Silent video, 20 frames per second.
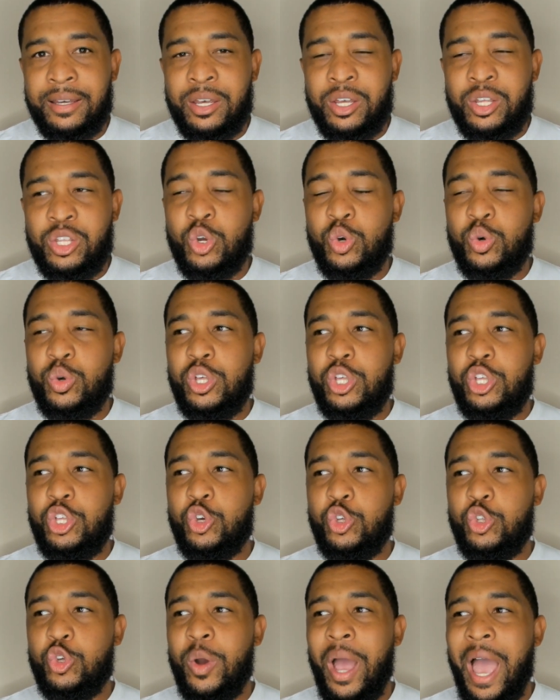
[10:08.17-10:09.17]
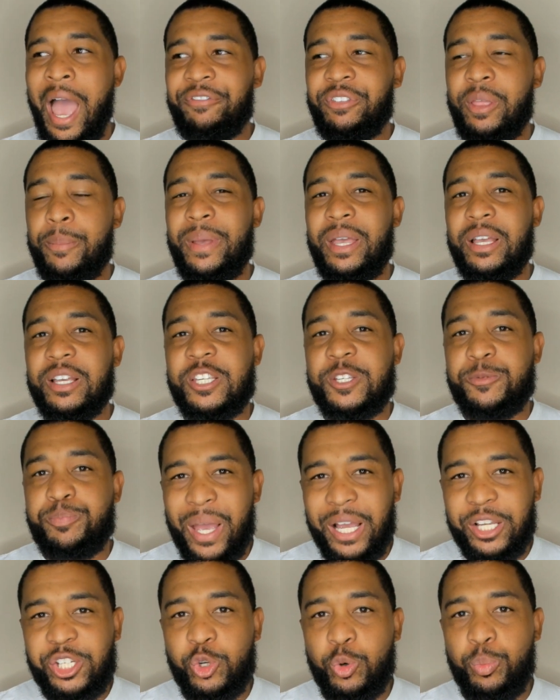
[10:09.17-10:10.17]
You have to be a
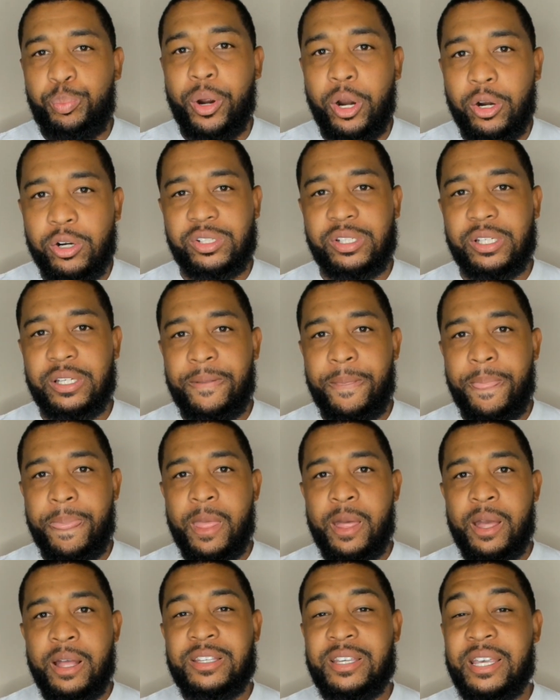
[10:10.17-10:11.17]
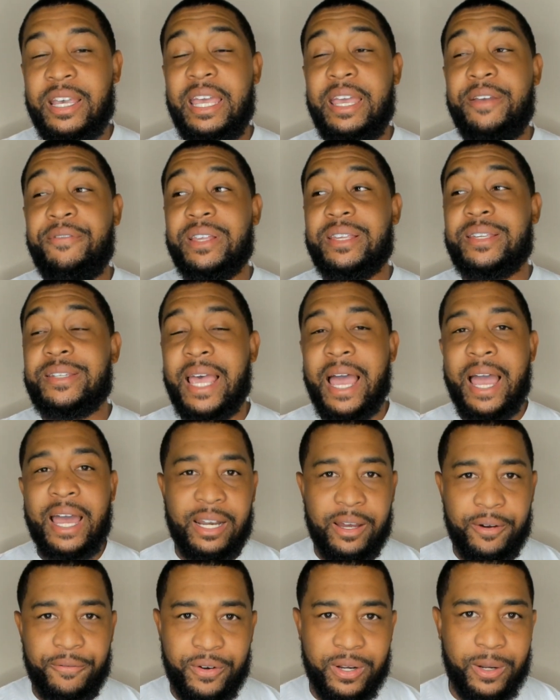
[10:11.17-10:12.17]
special person to even sign
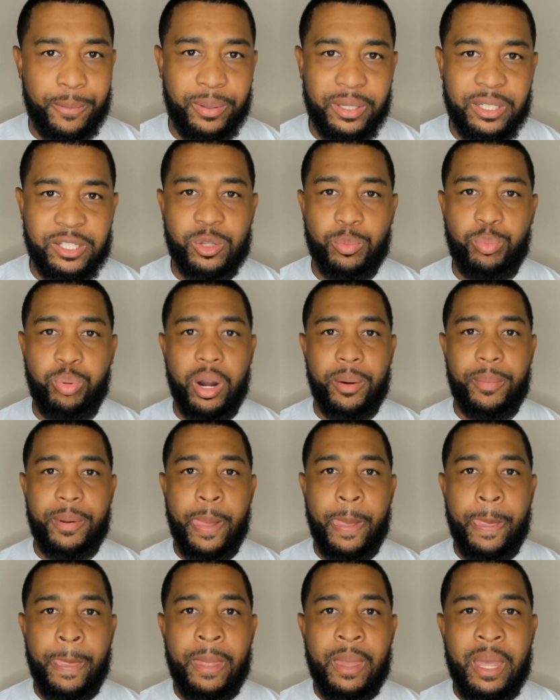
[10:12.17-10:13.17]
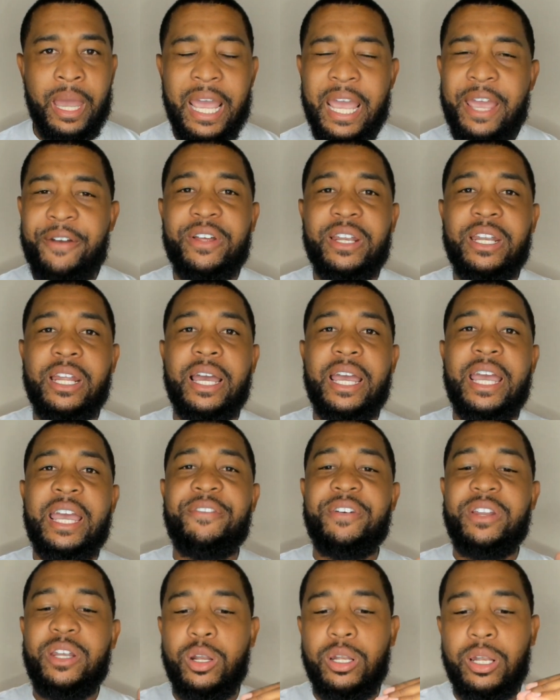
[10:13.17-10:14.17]
up for the police department. Even
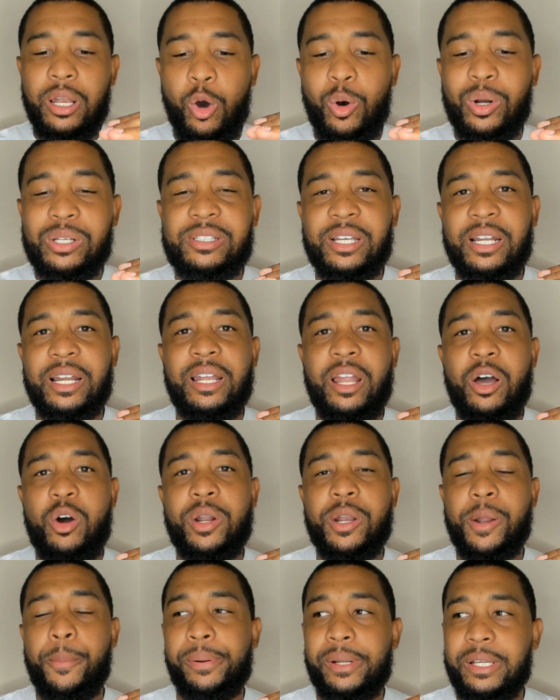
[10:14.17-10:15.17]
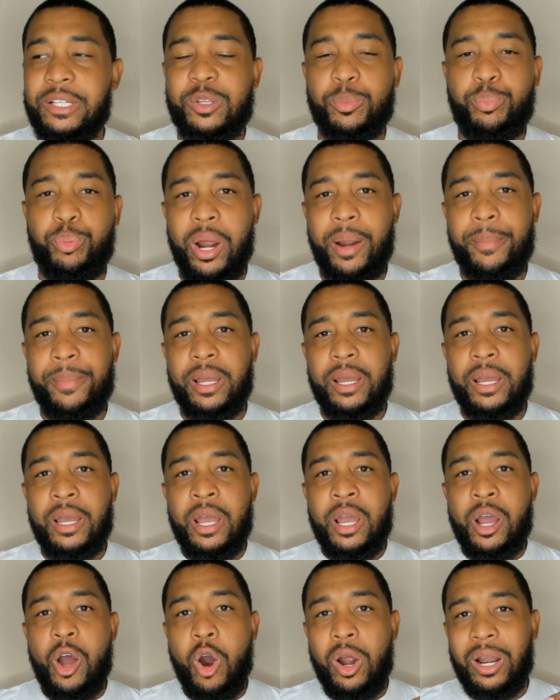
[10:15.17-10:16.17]
the lowest of the low on the police department
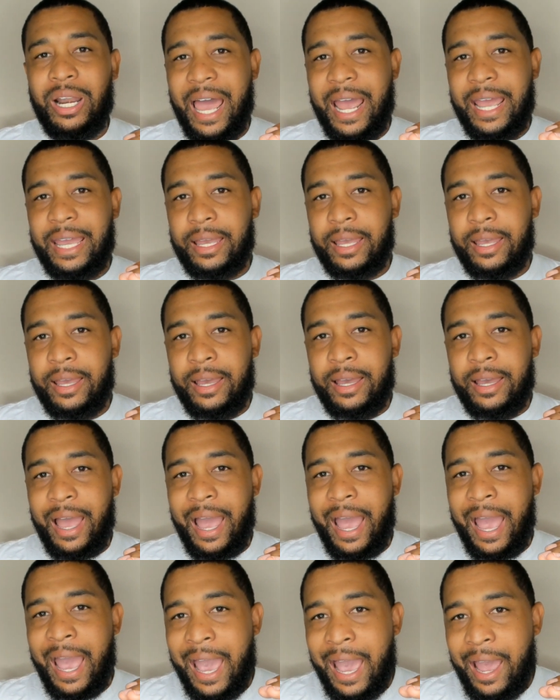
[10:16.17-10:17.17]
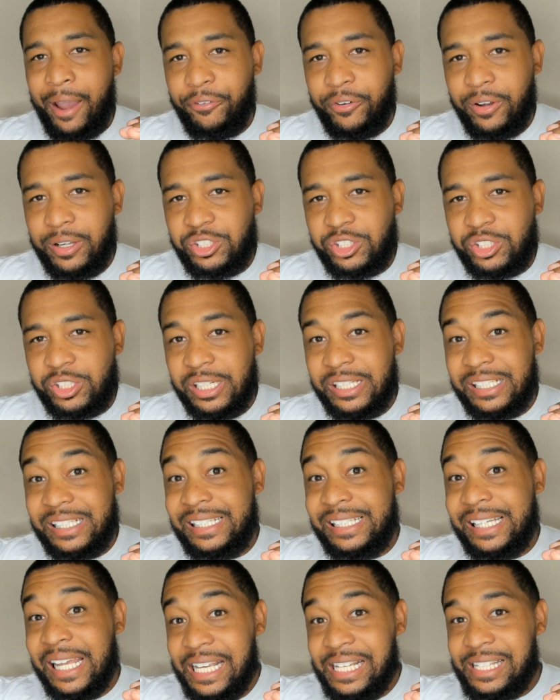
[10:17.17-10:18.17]
are like average to
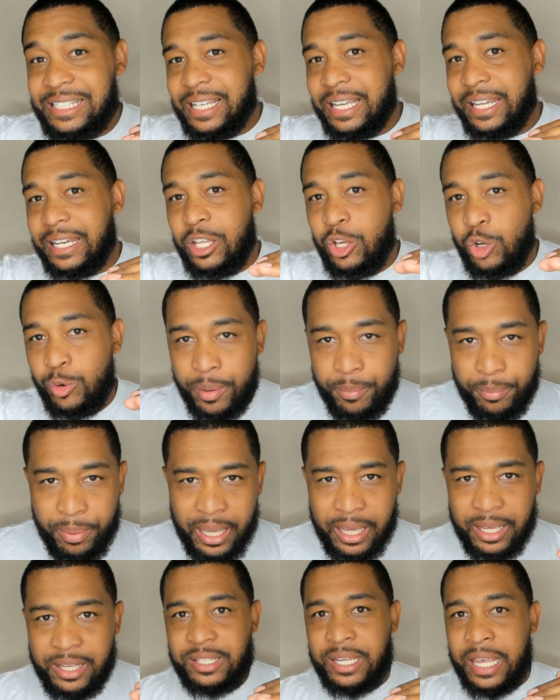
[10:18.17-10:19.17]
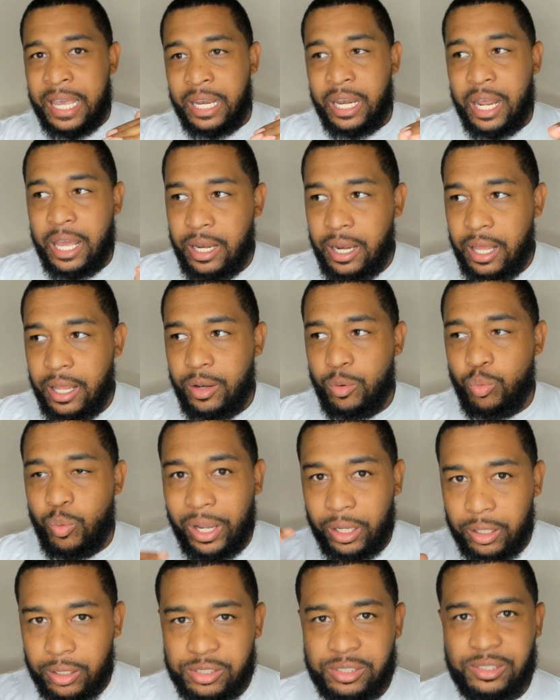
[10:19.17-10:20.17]
decent human beings in
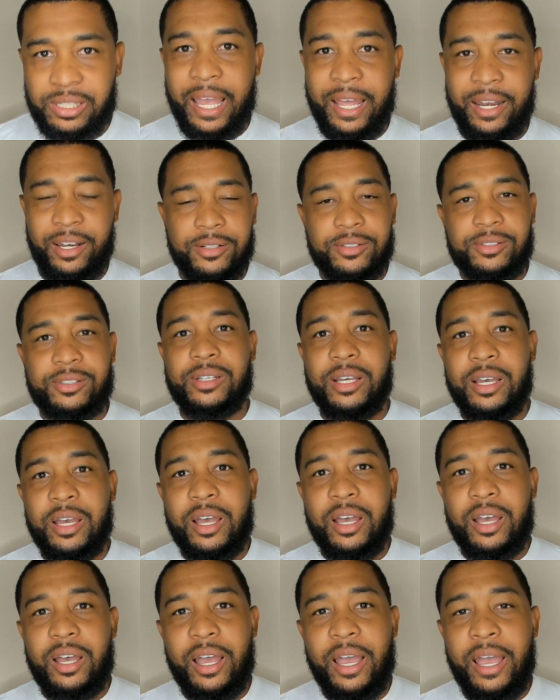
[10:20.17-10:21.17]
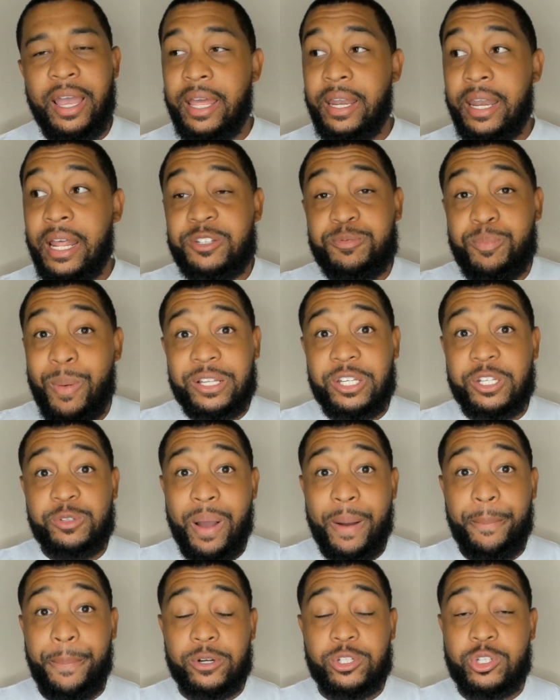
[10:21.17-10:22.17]
regular standards. And that's just
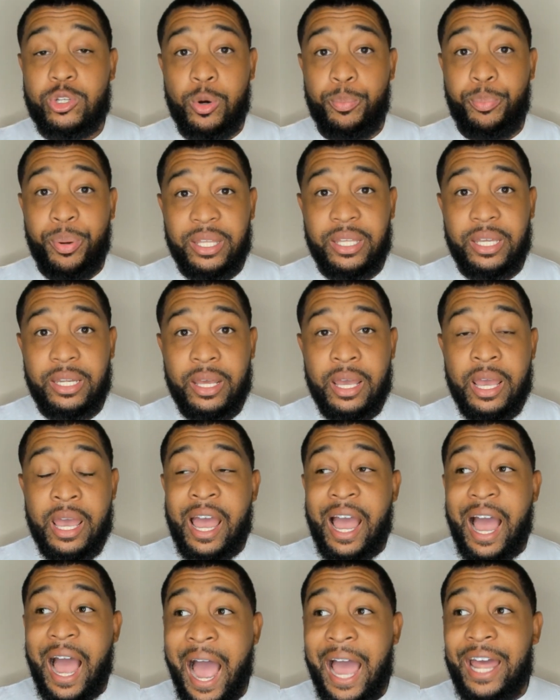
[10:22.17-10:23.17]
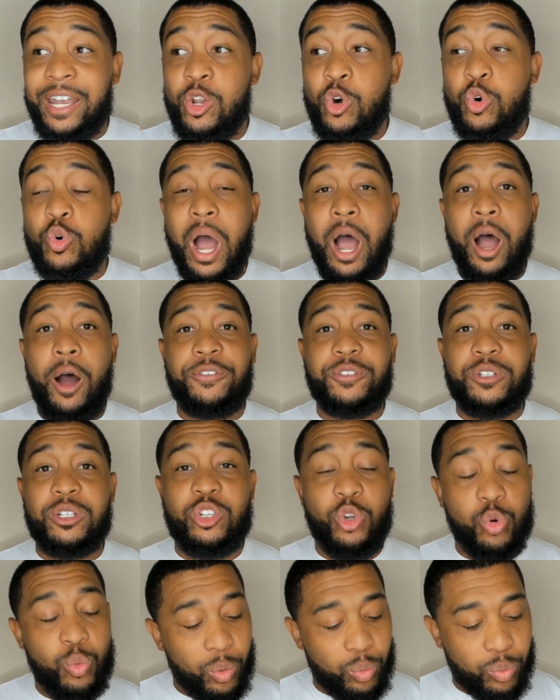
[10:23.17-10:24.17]
my personal opinion. I knew officers
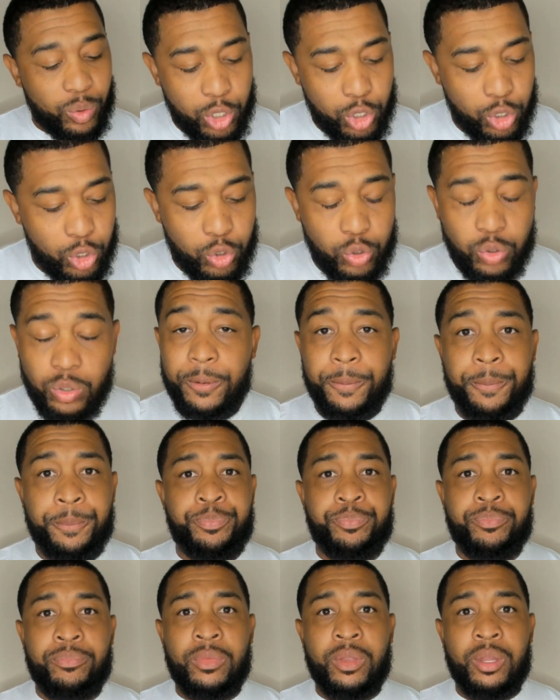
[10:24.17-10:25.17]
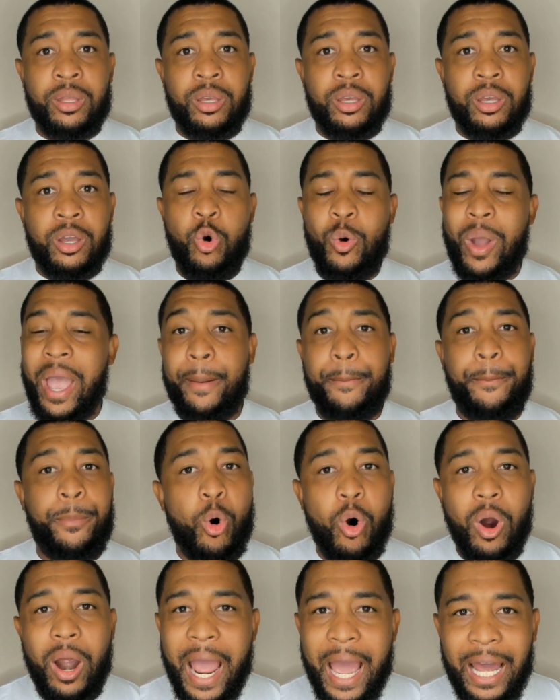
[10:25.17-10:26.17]
who were rude, who had
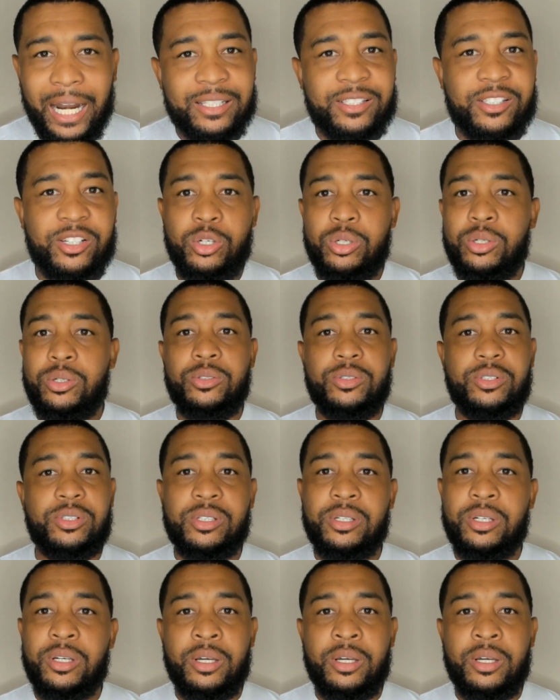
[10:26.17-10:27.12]
poor attitudes.